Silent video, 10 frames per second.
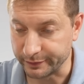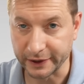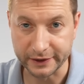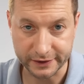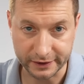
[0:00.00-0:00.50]

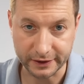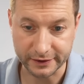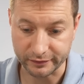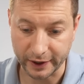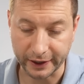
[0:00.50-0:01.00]
means
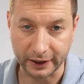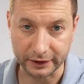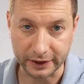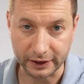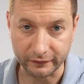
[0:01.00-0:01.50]
this running on
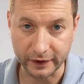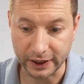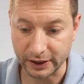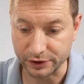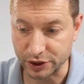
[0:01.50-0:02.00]
the
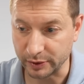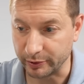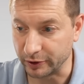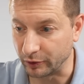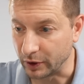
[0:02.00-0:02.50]
NVIDIA
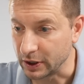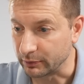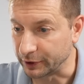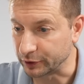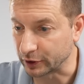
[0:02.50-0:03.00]
GPU.
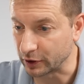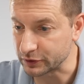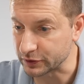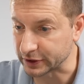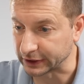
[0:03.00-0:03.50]
But you can
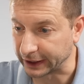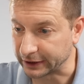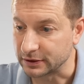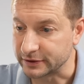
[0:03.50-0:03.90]
also select